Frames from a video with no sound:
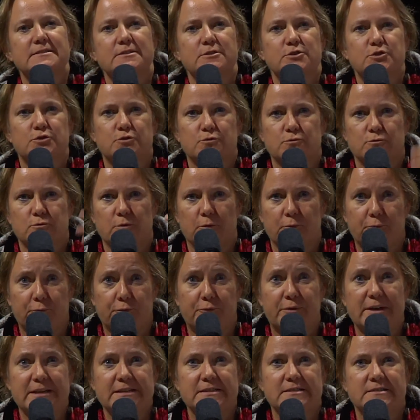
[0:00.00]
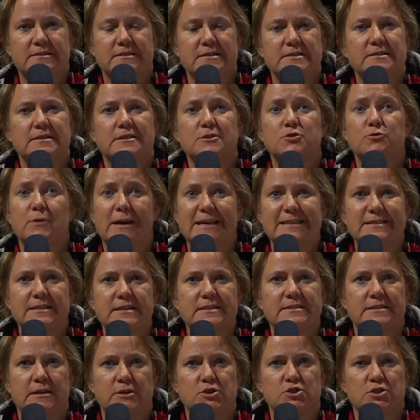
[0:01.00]
To fit this into
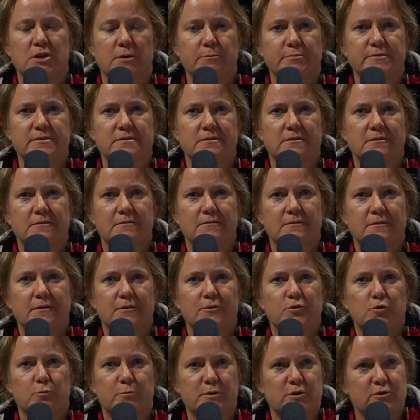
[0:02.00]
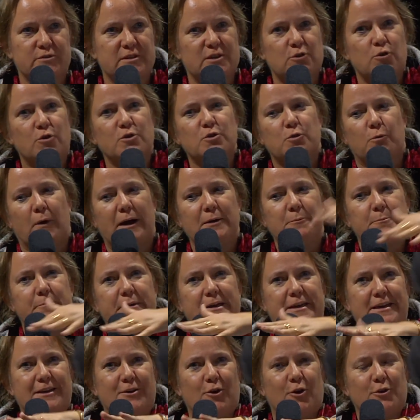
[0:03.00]
existing ships. So because it looked quite
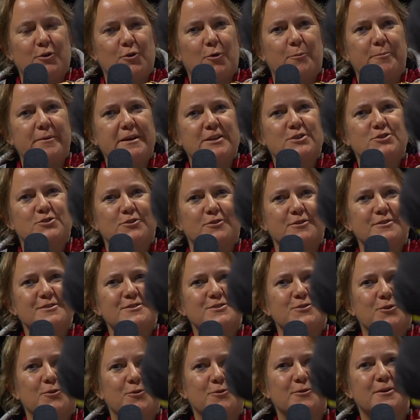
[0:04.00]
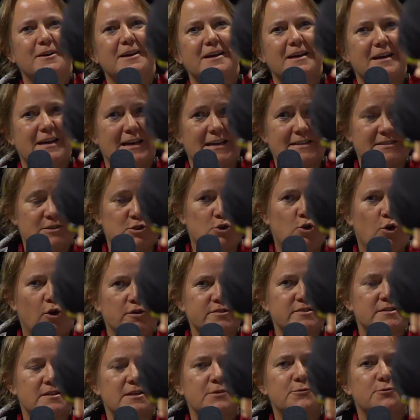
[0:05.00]
big on your picture, so is it
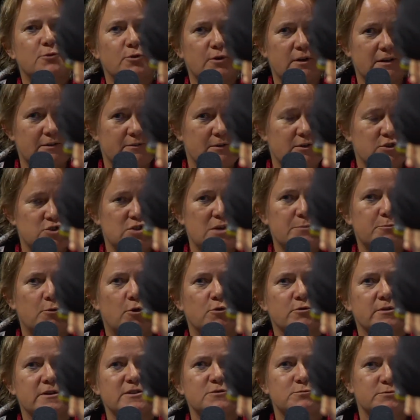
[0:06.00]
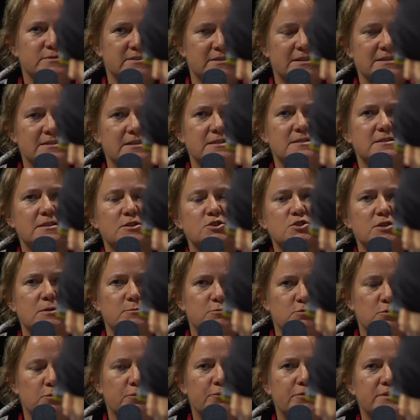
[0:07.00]
costly for ship owners with an existing ship
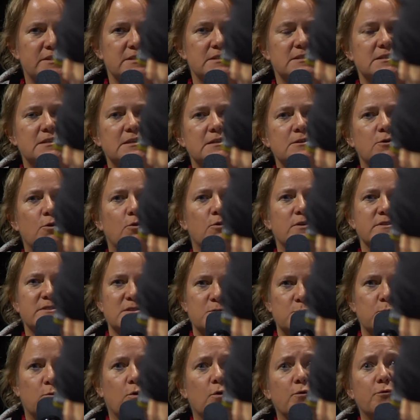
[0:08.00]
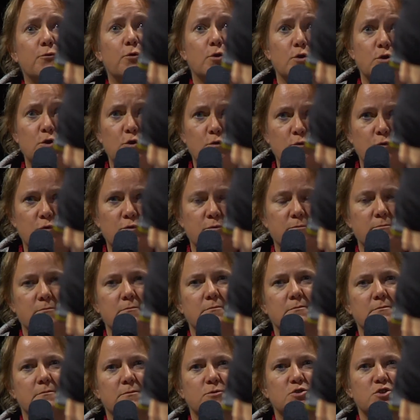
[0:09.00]
to fit it in, or is it more for new
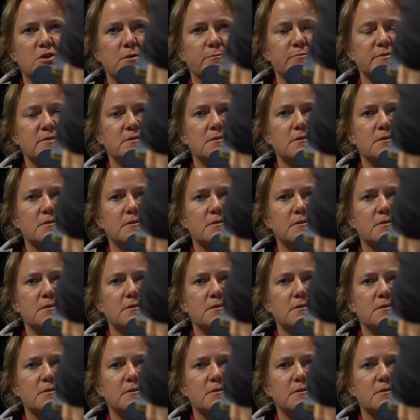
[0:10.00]
ships?